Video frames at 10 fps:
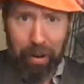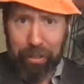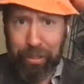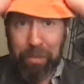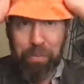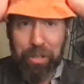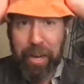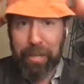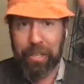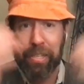our sun
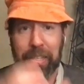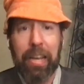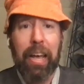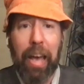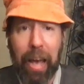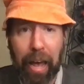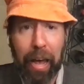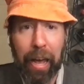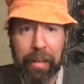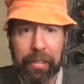protection,
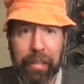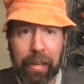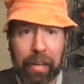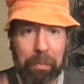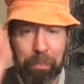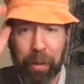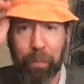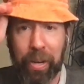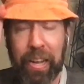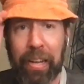and
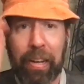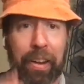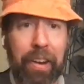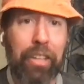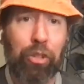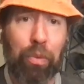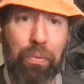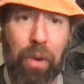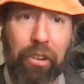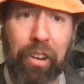but we need a nice
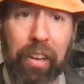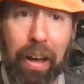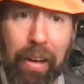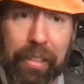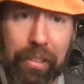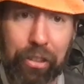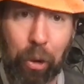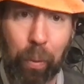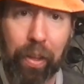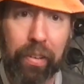refreshing cocktail to
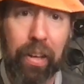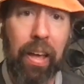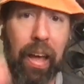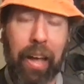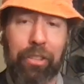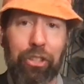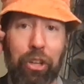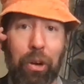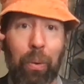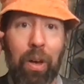go with it. And
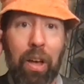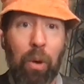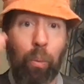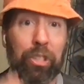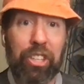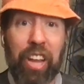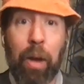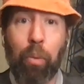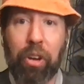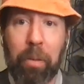so
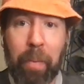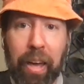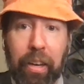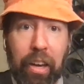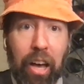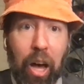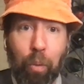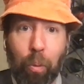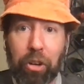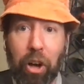today we're going to make
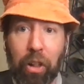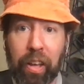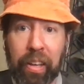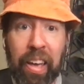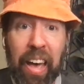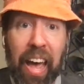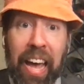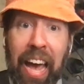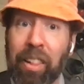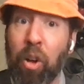what we're calling a
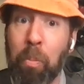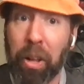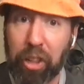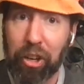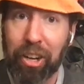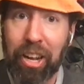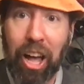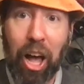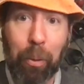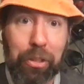Hello Muddler,
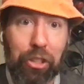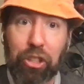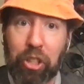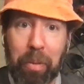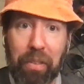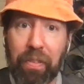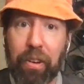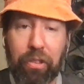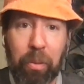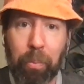which is just going to be a
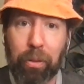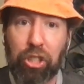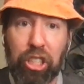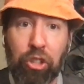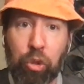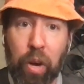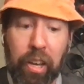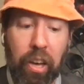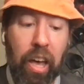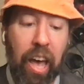very simple gin
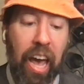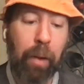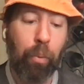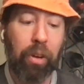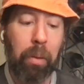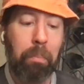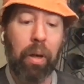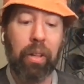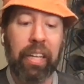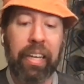drink, and we're going to
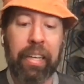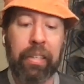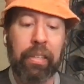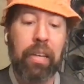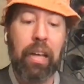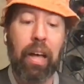muddle in